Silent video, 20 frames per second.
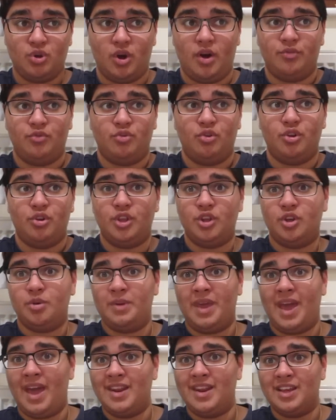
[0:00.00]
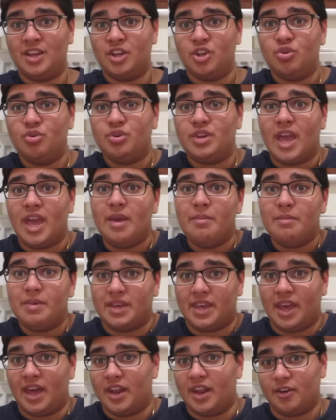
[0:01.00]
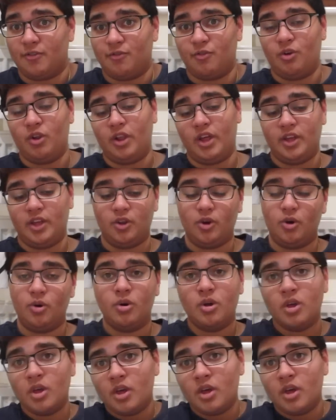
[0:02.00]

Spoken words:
After all, they could be adding a new game mechanic for all I know.